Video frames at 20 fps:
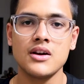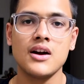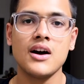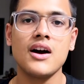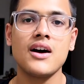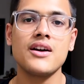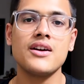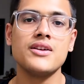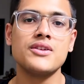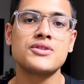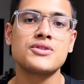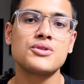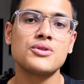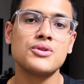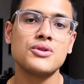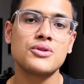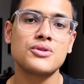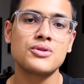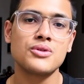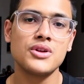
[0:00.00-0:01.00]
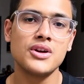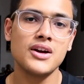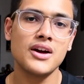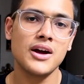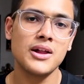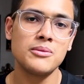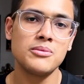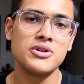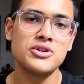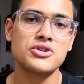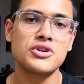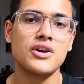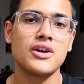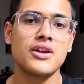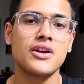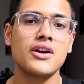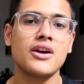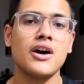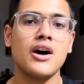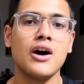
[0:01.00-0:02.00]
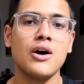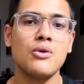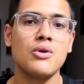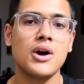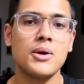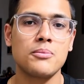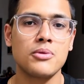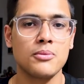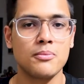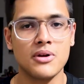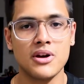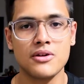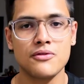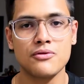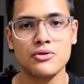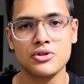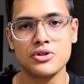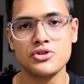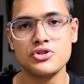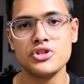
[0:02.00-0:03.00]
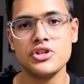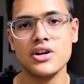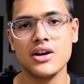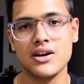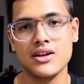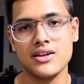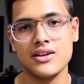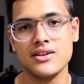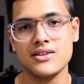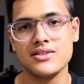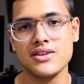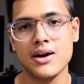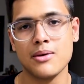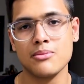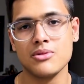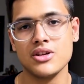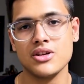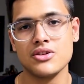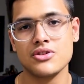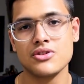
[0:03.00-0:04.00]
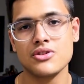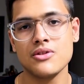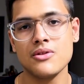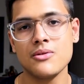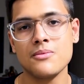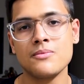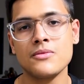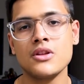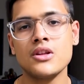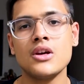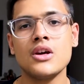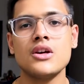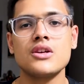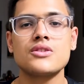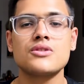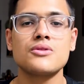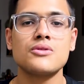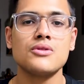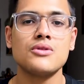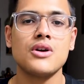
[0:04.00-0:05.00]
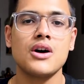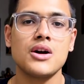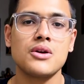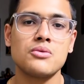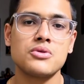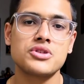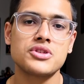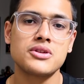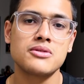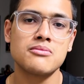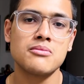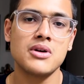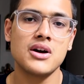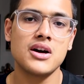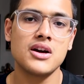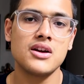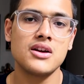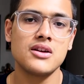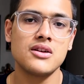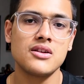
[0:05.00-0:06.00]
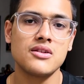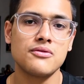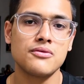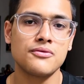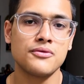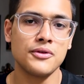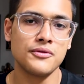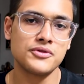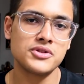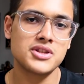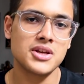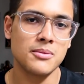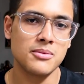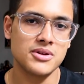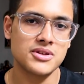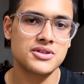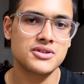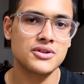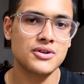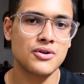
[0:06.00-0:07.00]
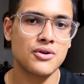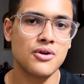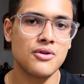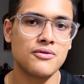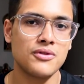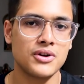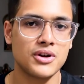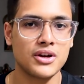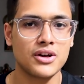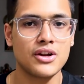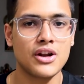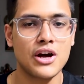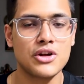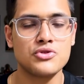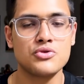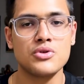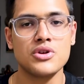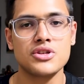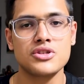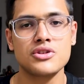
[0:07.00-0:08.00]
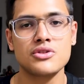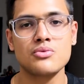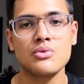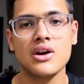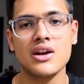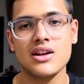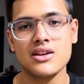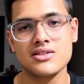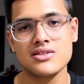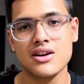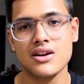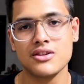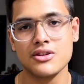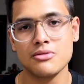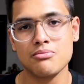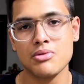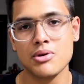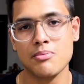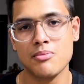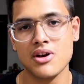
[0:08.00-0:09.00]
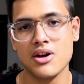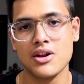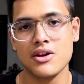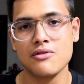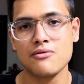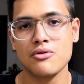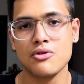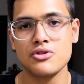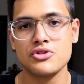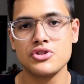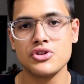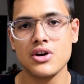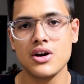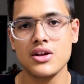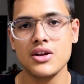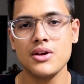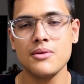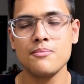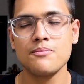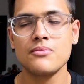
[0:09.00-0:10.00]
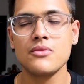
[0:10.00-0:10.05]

Hi, so today I'll be sharing how I prepared for the GRE examination. So I was in my fifth semester of undergraduation while I started preparing for GRE.